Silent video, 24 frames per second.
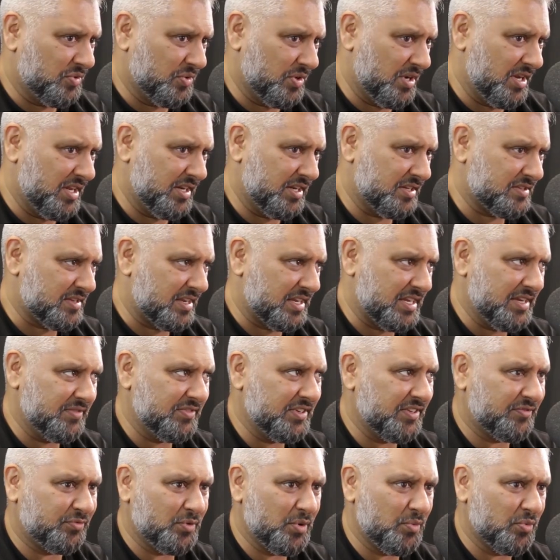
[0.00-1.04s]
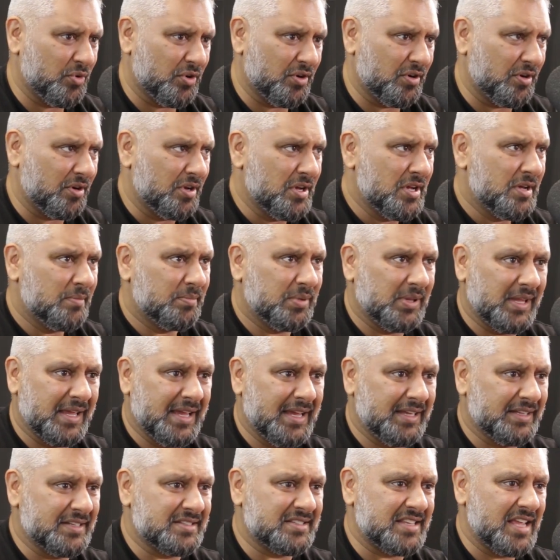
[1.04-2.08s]
degree, and it's like even if we were
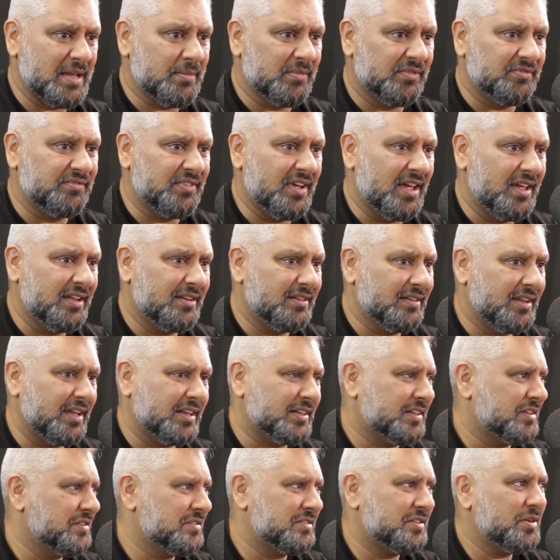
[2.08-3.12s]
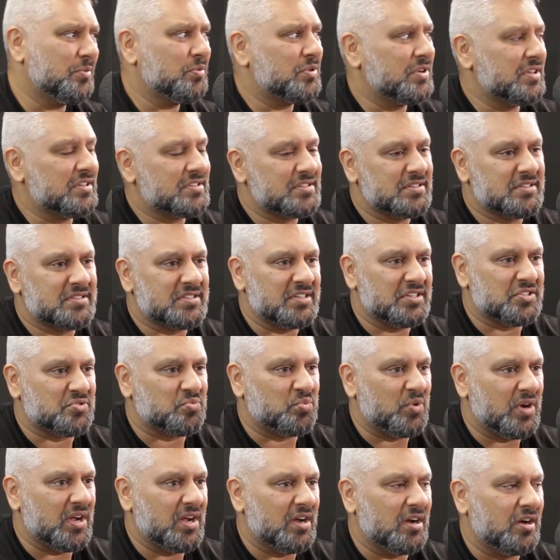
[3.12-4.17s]
playing the same event, like th- there were instances
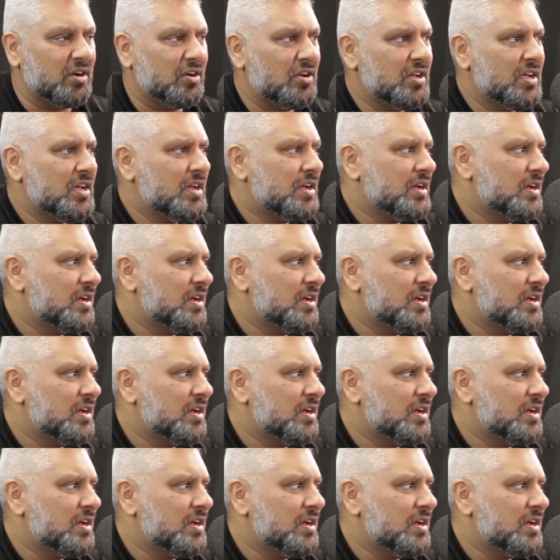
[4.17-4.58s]
where.